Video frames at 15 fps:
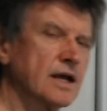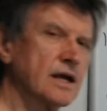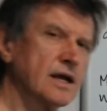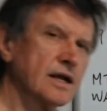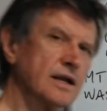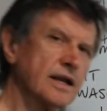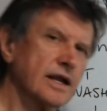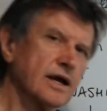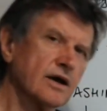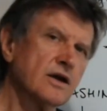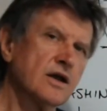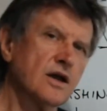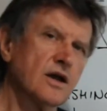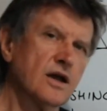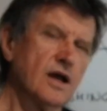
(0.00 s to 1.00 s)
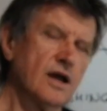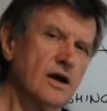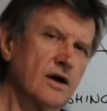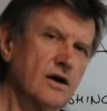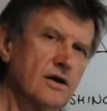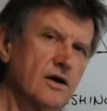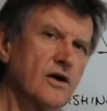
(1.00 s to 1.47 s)
Now,
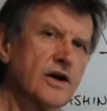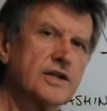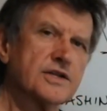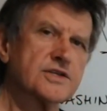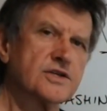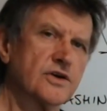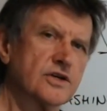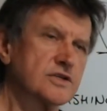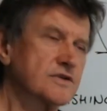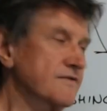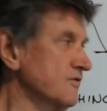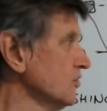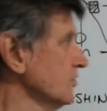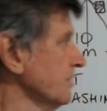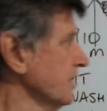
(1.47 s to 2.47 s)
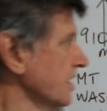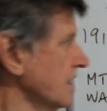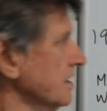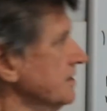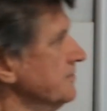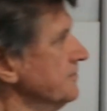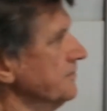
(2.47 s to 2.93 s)
Einstein's formula
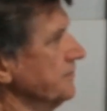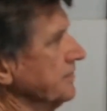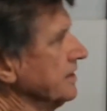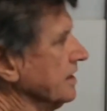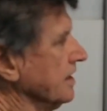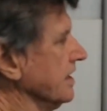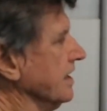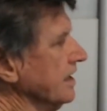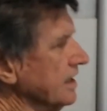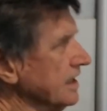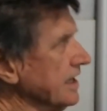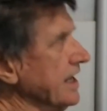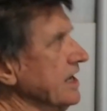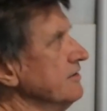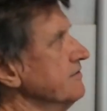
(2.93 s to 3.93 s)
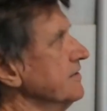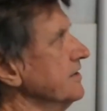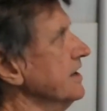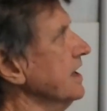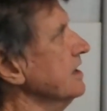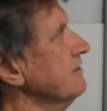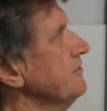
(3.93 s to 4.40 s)
can allow for
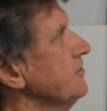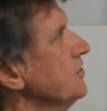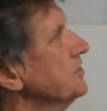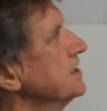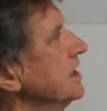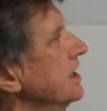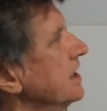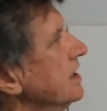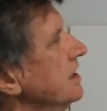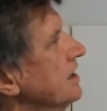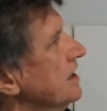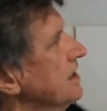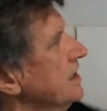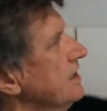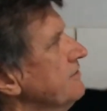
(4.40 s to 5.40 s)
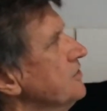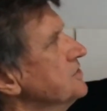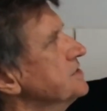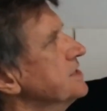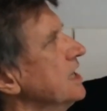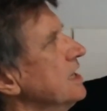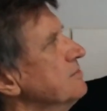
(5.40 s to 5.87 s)
that. If you
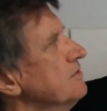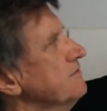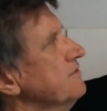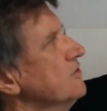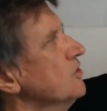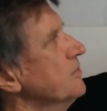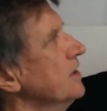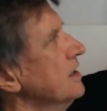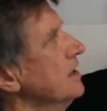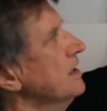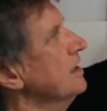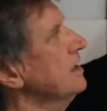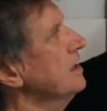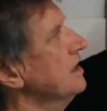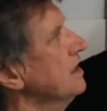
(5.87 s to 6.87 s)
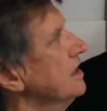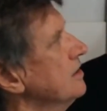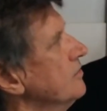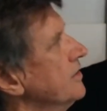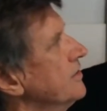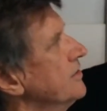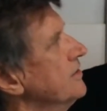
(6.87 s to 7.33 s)
set up a formula
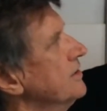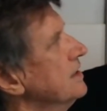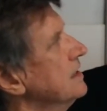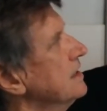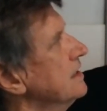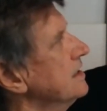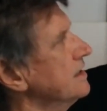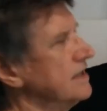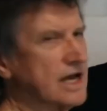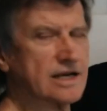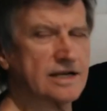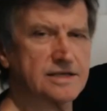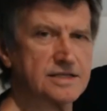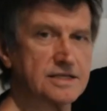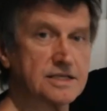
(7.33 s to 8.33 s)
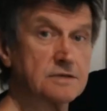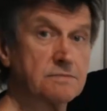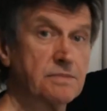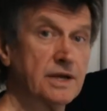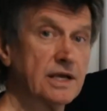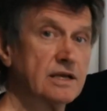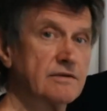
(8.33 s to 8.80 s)
with that as the
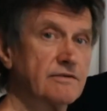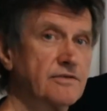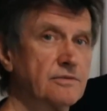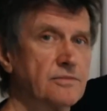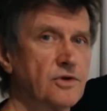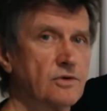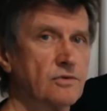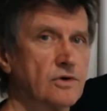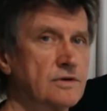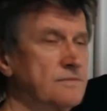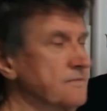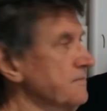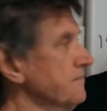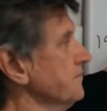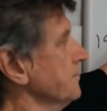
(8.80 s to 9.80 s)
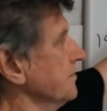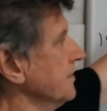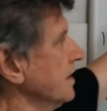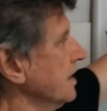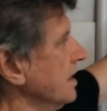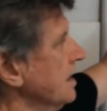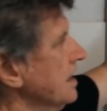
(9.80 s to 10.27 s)
speed of the muon,
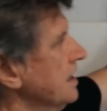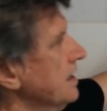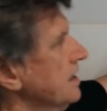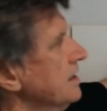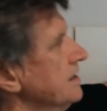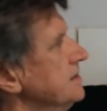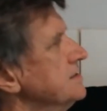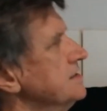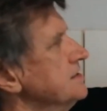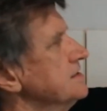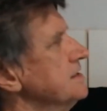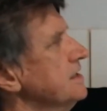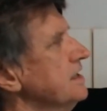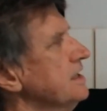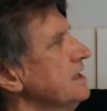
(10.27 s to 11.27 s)
this is the